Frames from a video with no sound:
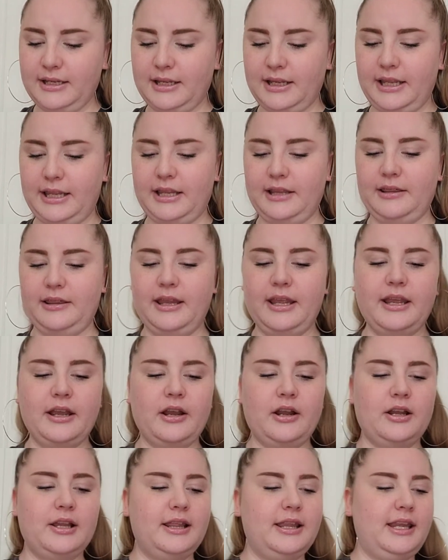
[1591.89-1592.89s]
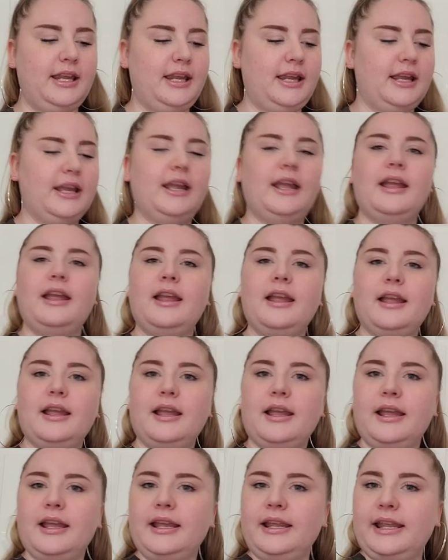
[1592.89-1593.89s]
and they are the
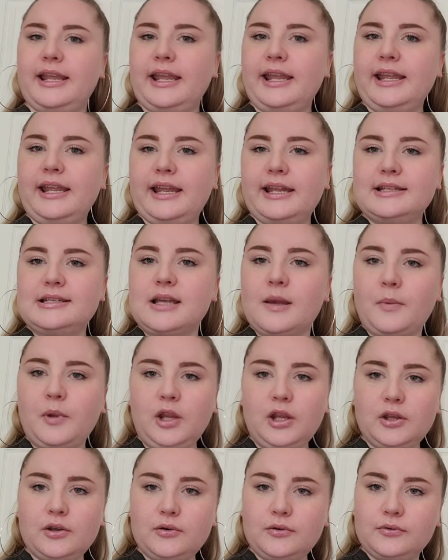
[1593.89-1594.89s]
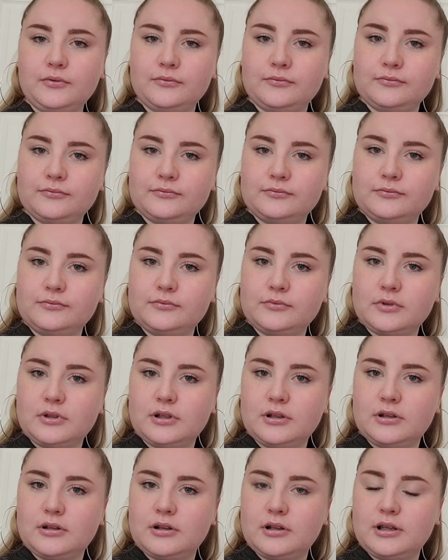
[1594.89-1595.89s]
Kkw
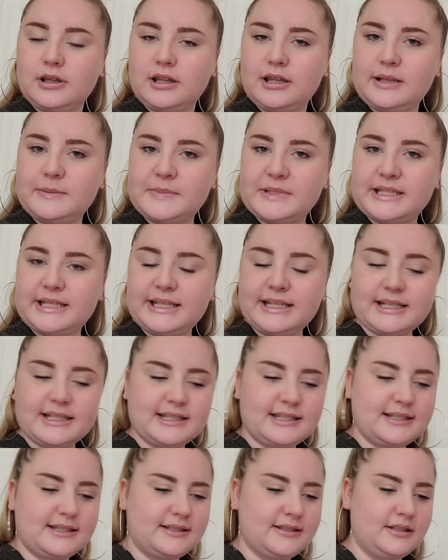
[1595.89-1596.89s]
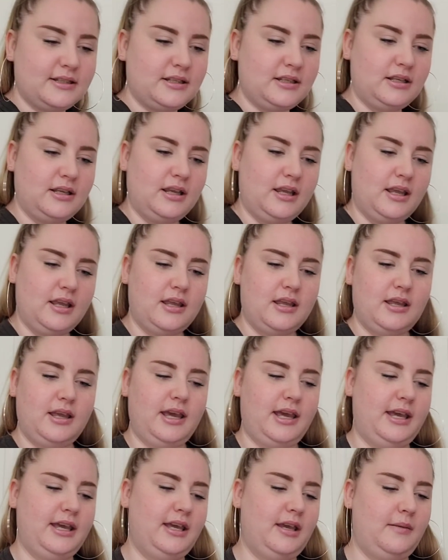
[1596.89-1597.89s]
Lipsticks,
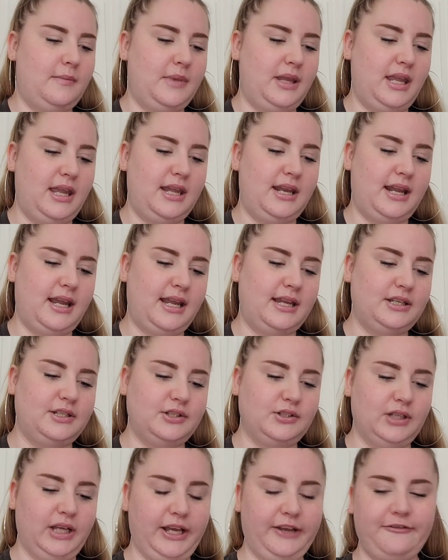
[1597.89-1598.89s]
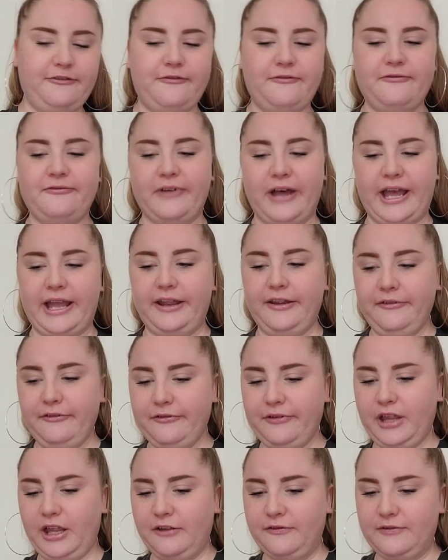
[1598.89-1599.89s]
and I do have 5
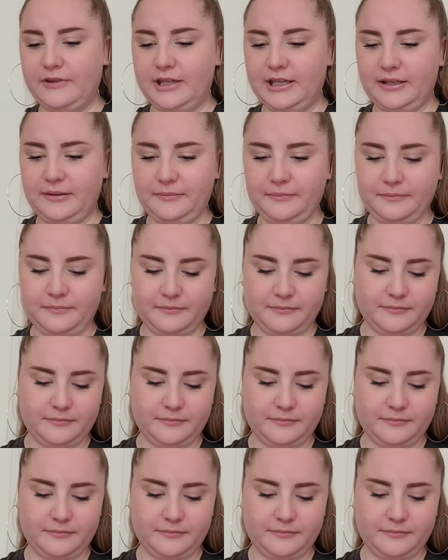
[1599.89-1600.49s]
of them,